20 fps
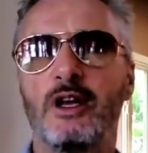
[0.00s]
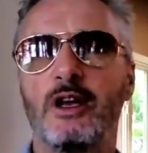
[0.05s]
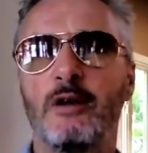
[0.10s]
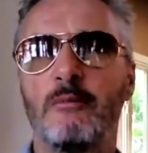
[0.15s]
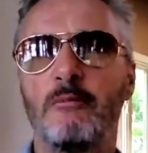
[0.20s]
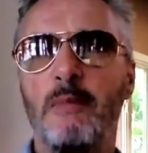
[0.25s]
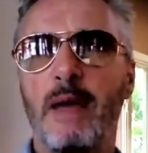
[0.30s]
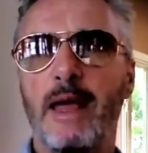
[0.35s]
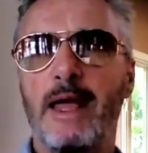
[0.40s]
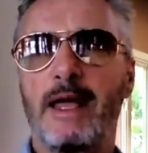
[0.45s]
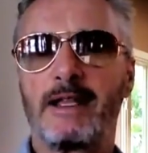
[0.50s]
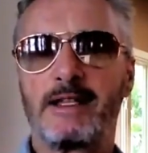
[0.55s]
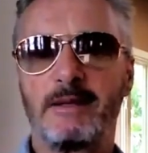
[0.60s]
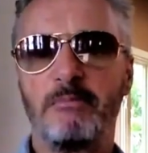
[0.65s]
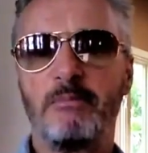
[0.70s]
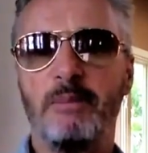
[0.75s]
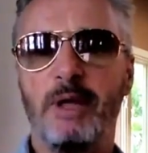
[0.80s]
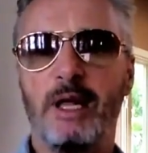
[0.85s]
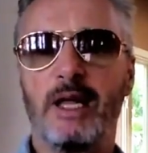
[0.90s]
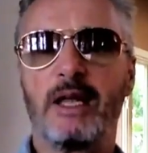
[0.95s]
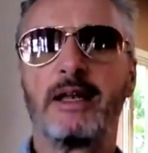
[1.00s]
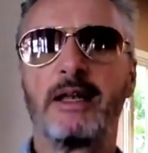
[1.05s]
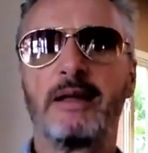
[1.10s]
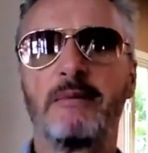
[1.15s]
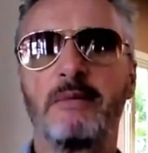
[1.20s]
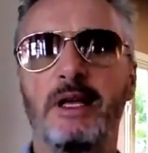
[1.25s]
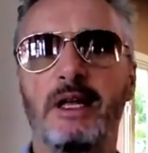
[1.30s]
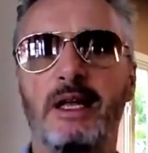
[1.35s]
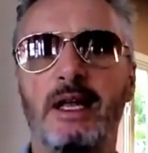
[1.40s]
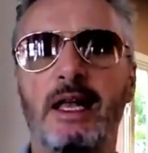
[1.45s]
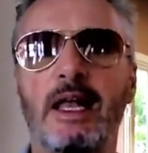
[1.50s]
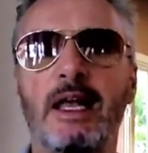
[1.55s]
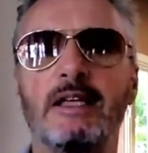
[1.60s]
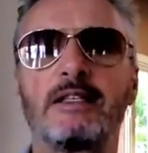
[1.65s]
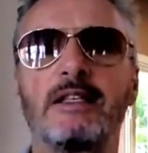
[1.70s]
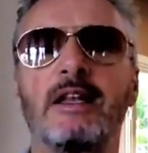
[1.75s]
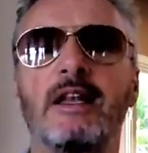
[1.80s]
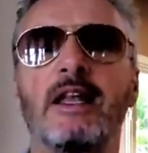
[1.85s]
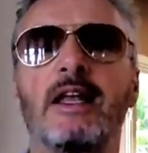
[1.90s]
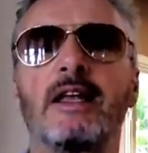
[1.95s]
Michael's ability made less
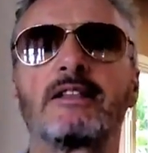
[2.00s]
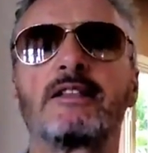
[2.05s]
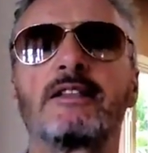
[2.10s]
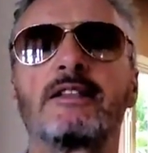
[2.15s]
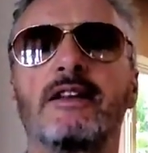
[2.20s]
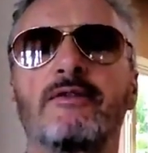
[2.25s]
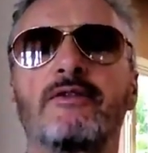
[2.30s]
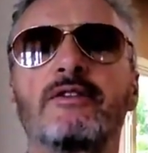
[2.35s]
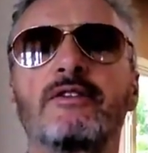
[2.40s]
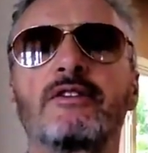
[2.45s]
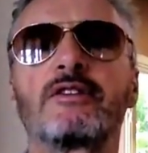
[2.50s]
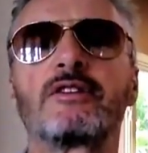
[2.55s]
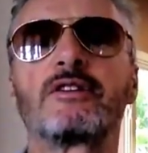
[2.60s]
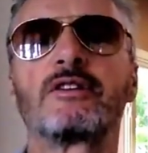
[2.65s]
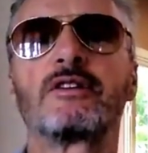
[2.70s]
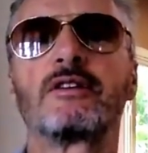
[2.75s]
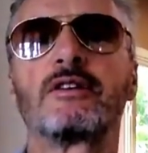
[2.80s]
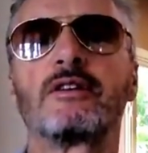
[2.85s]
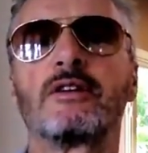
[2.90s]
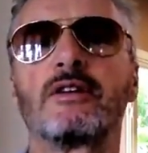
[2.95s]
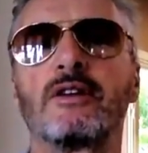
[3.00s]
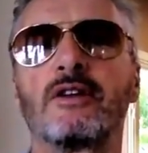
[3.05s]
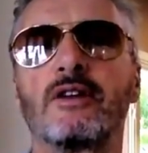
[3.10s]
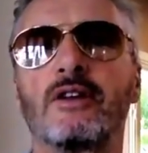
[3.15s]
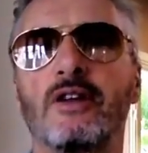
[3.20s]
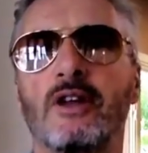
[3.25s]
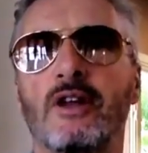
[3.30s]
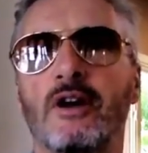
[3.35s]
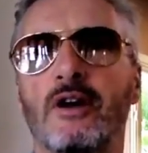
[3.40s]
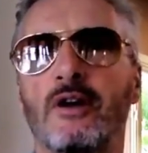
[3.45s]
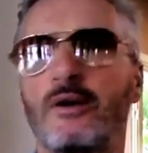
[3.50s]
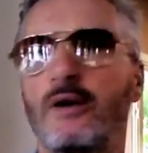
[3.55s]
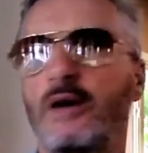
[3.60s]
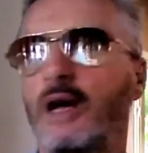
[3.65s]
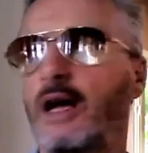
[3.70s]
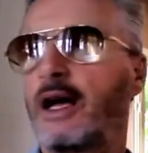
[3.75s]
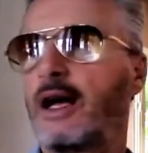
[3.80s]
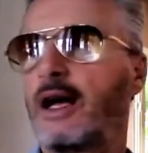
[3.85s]
and less difference, you know.